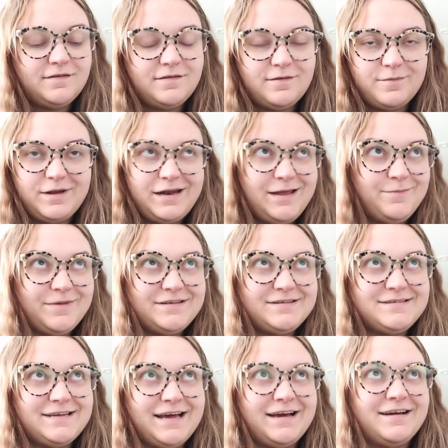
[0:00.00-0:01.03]
So I'm gonna eat my
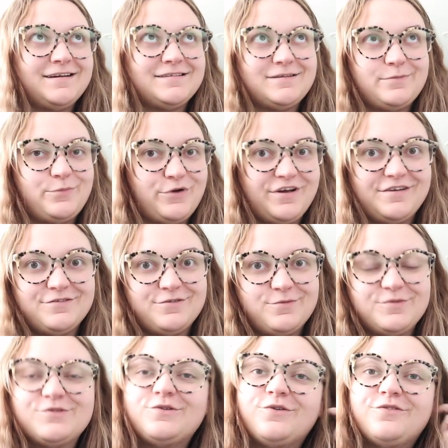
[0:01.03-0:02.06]
snack because our break is
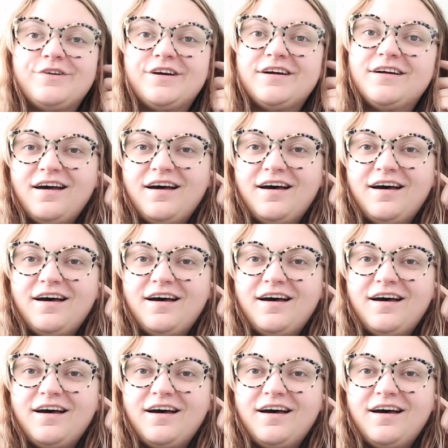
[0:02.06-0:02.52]
almost over.